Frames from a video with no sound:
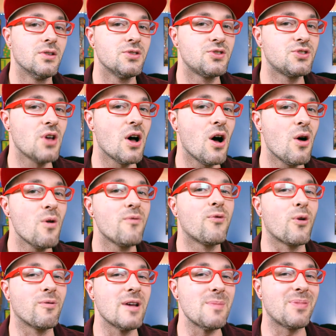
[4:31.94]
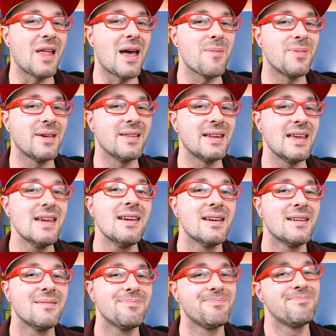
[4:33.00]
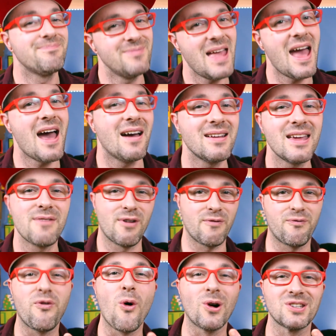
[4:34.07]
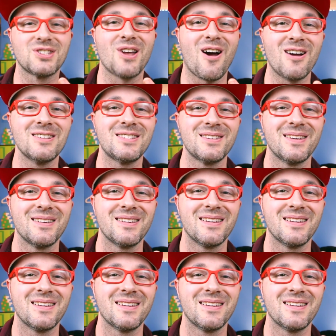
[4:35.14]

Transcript: So, for replayability, give it 4 stars.